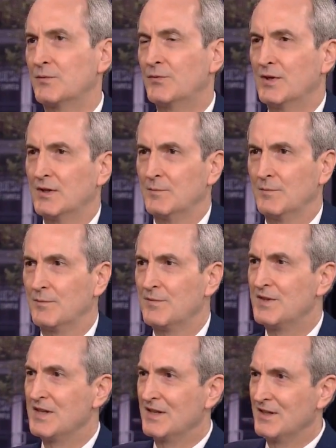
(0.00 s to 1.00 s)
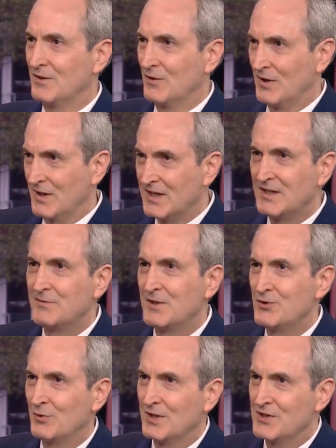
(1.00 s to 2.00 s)
from the
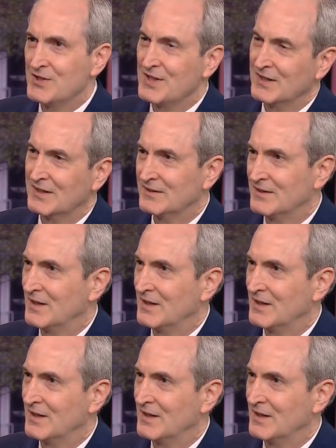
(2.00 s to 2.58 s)
individualistic,